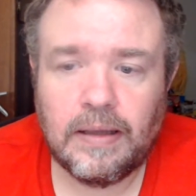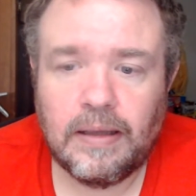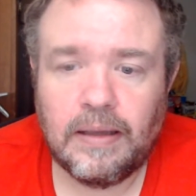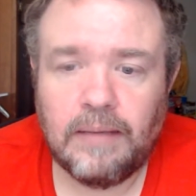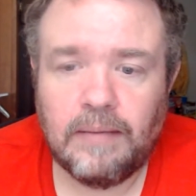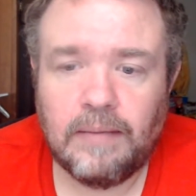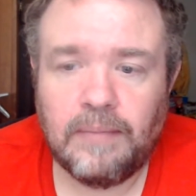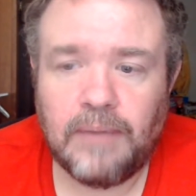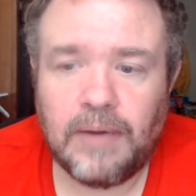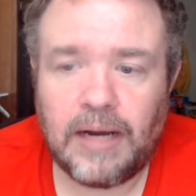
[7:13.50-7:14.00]

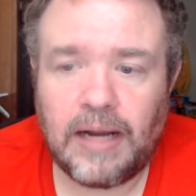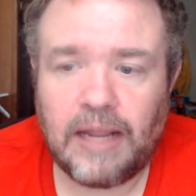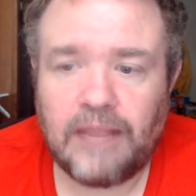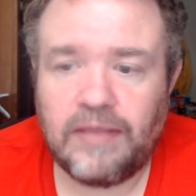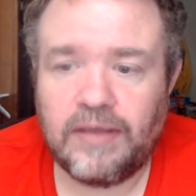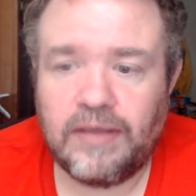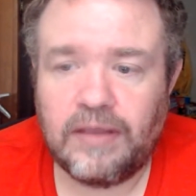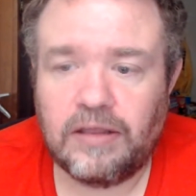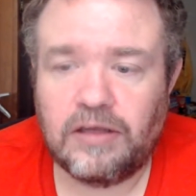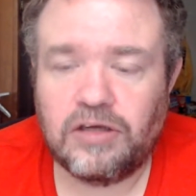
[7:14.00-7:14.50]
But I
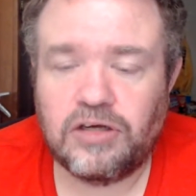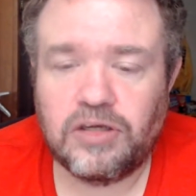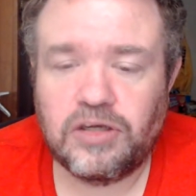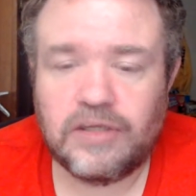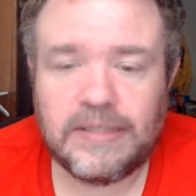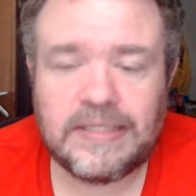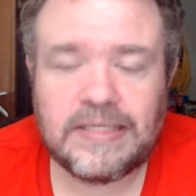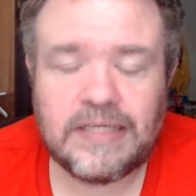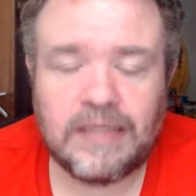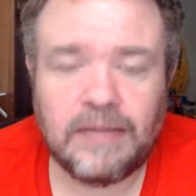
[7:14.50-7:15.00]
think there should
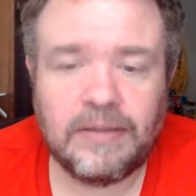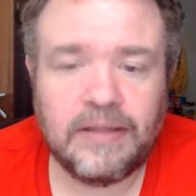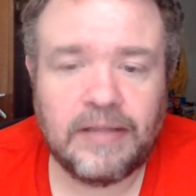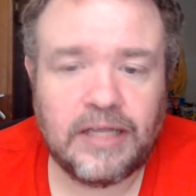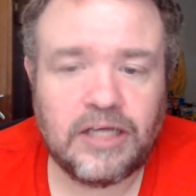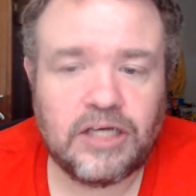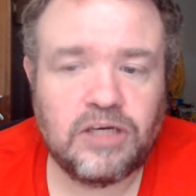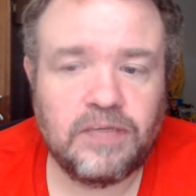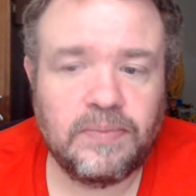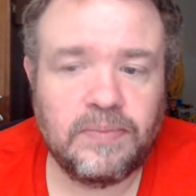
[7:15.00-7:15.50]
be something they
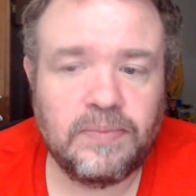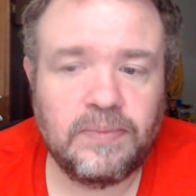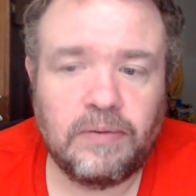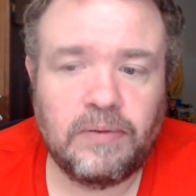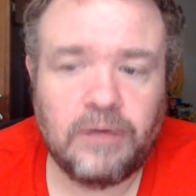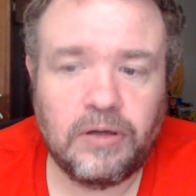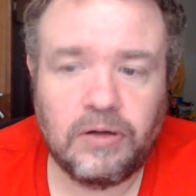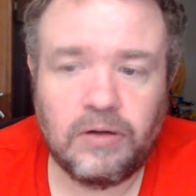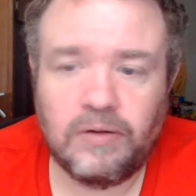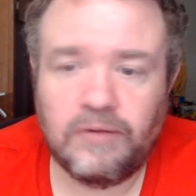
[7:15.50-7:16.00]
should be able to
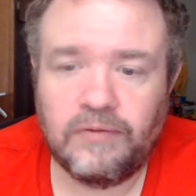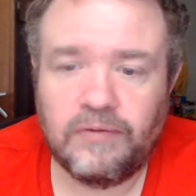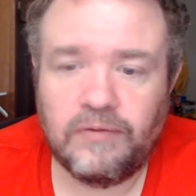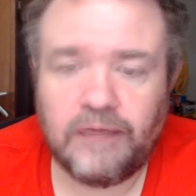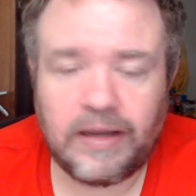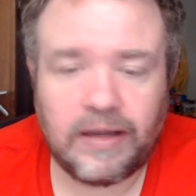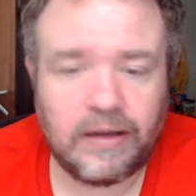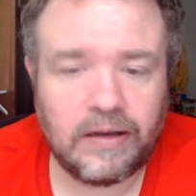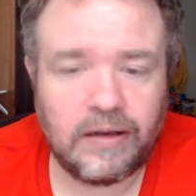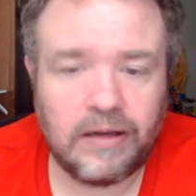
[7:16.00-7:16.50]
do if they
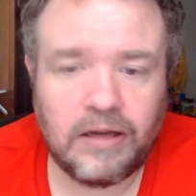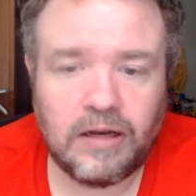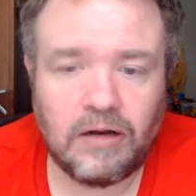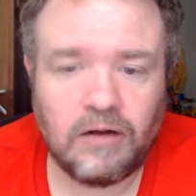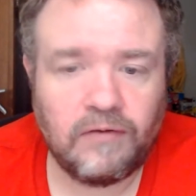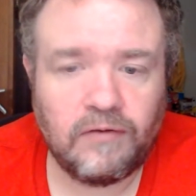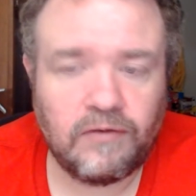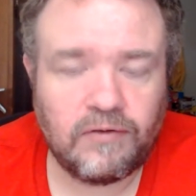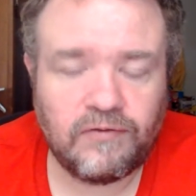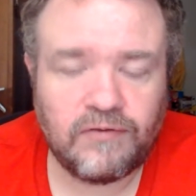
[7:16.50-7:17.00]
can,
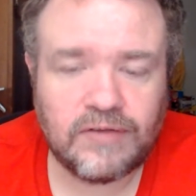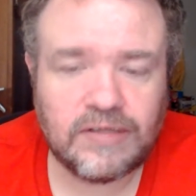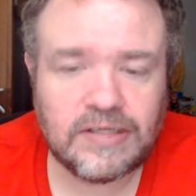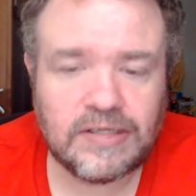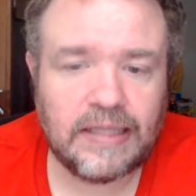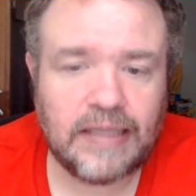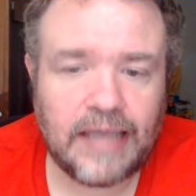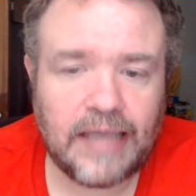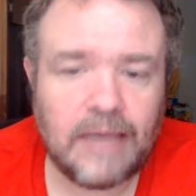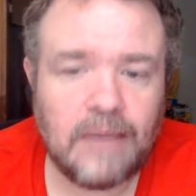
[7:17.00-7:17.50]
if they're
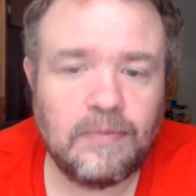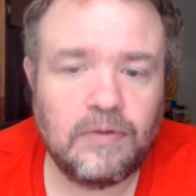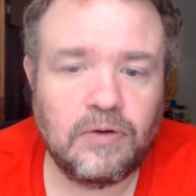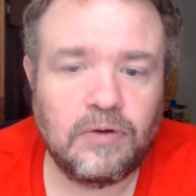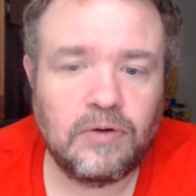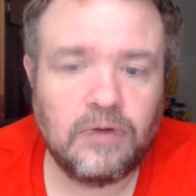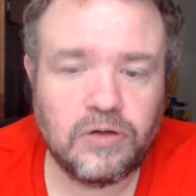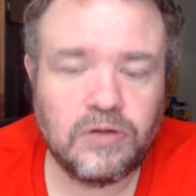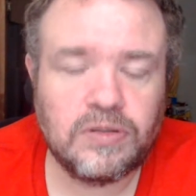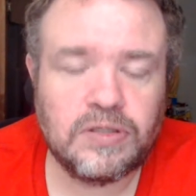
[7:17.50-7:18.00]
physically able to
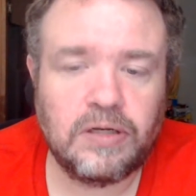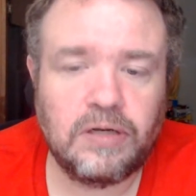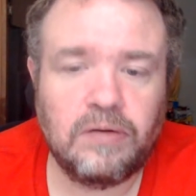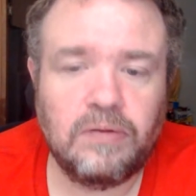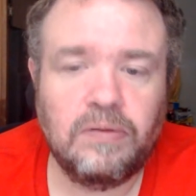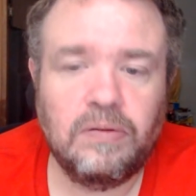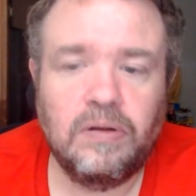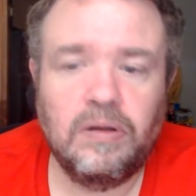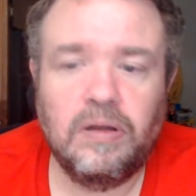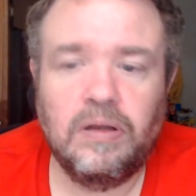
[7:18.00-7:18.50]
do
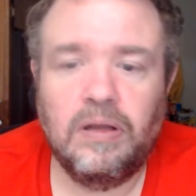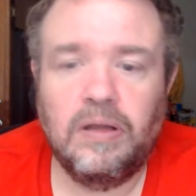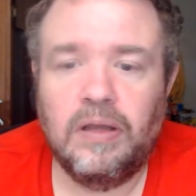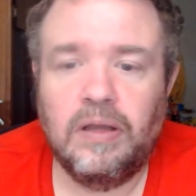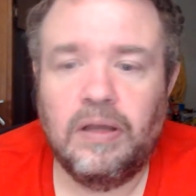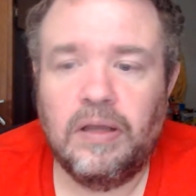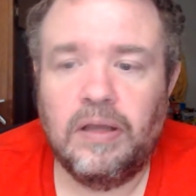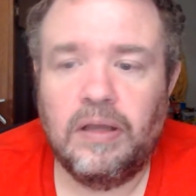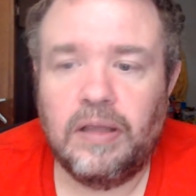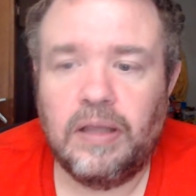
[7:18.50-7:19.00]
so
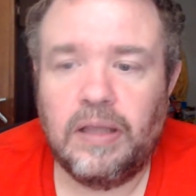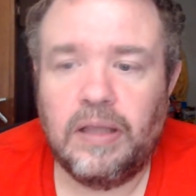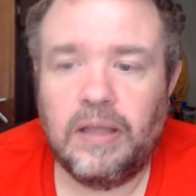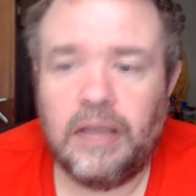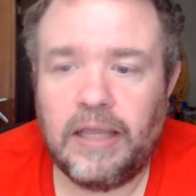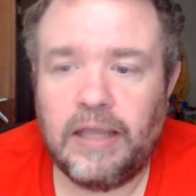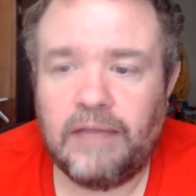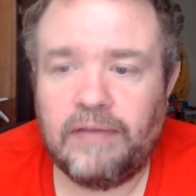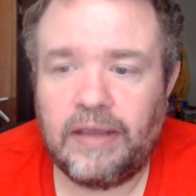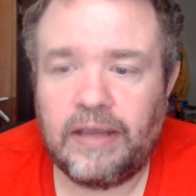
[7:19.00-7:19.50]

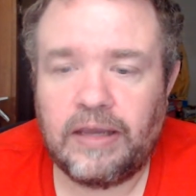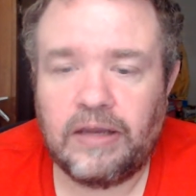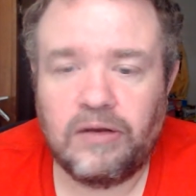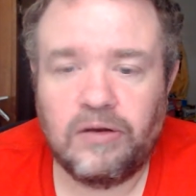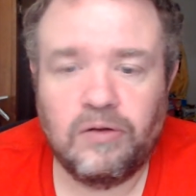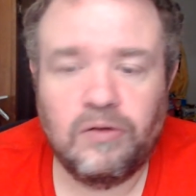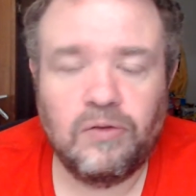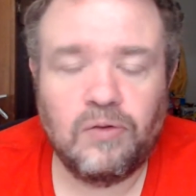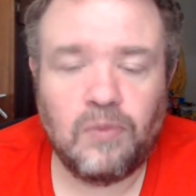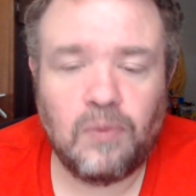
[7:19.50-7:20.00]
and they can
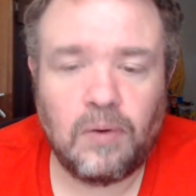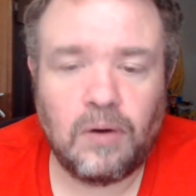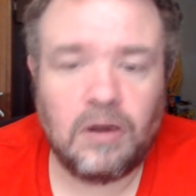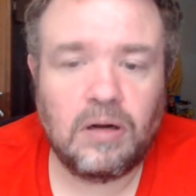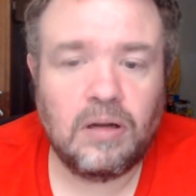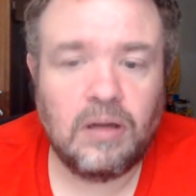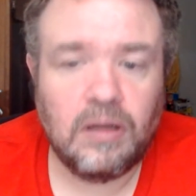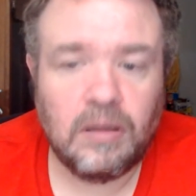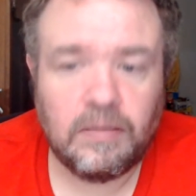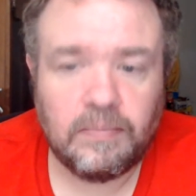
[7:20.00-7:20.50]
do the
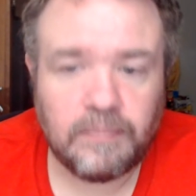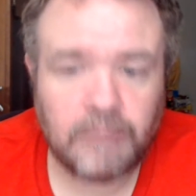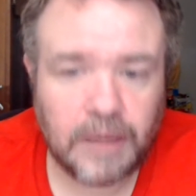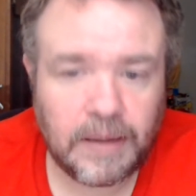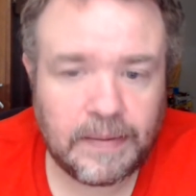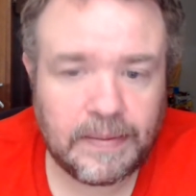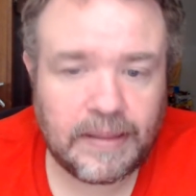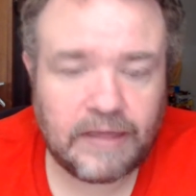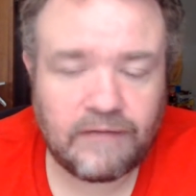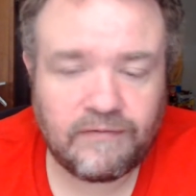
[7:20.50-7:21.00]
work,
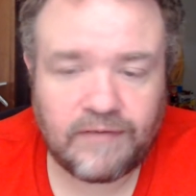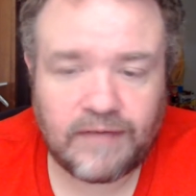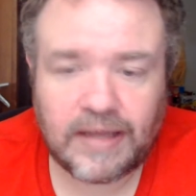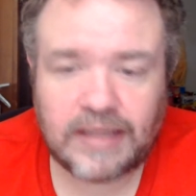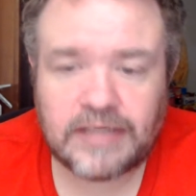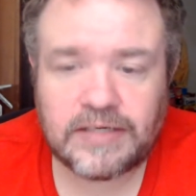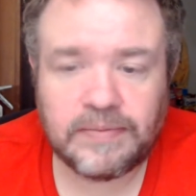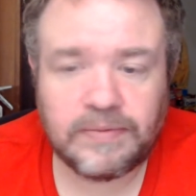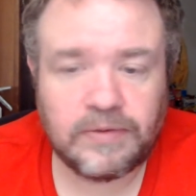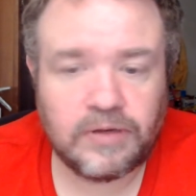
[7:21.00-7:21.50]
maybe they can find
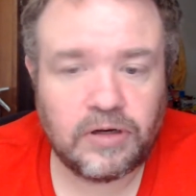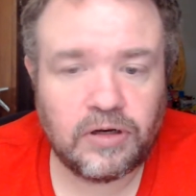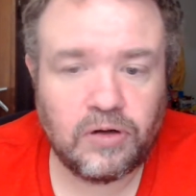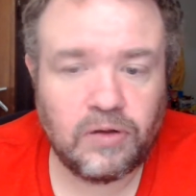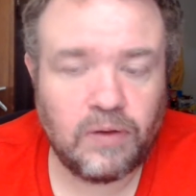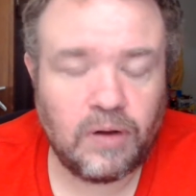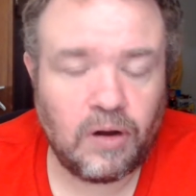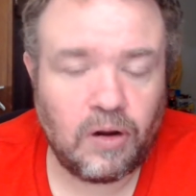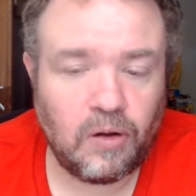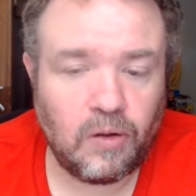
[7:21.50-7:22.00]
something to
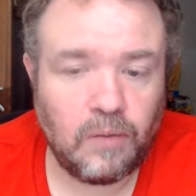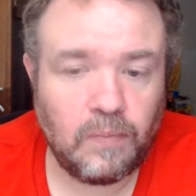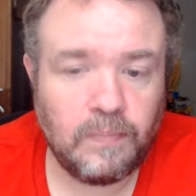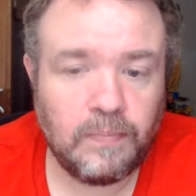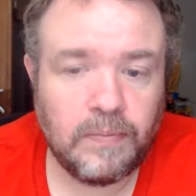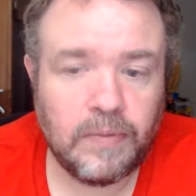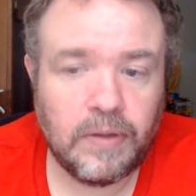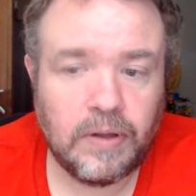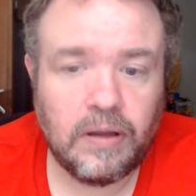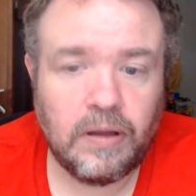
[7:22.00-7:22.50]
do at home,
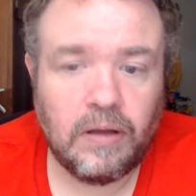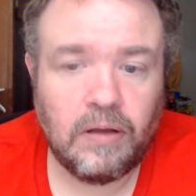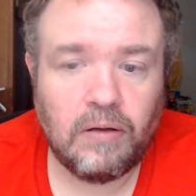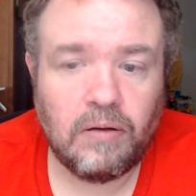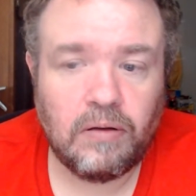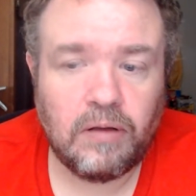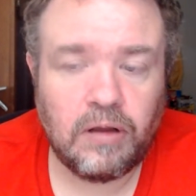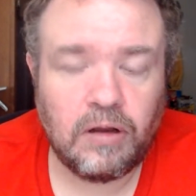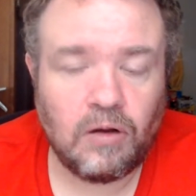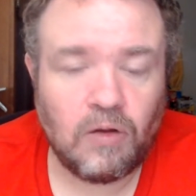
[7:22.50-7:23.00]

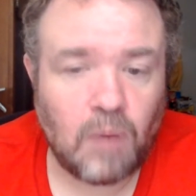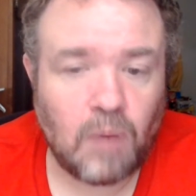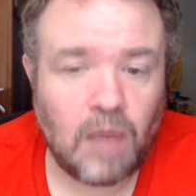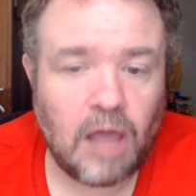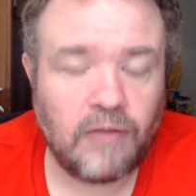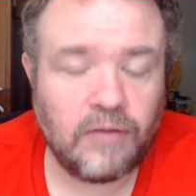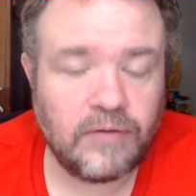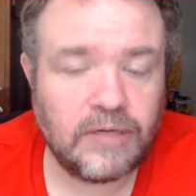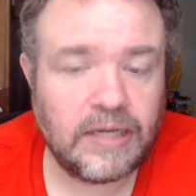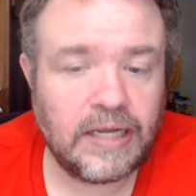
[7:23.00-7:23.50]

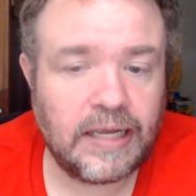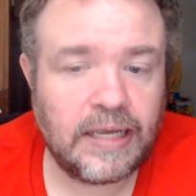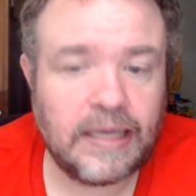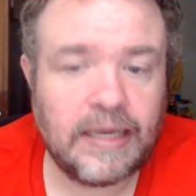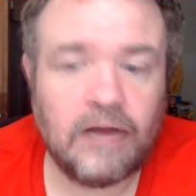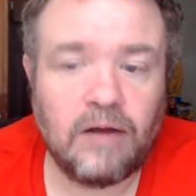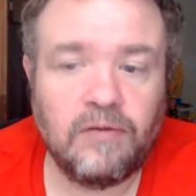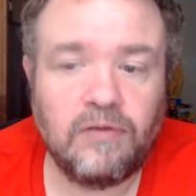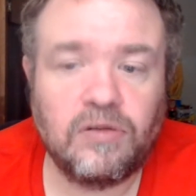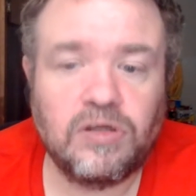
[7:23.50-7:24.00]
while they're taking
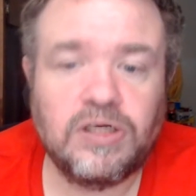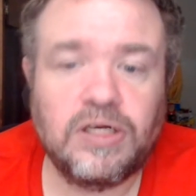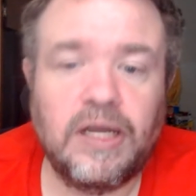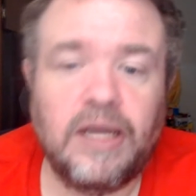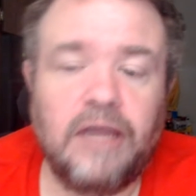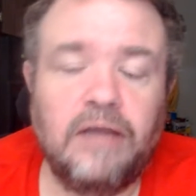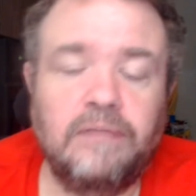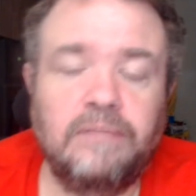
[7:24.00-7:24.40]
care of their child.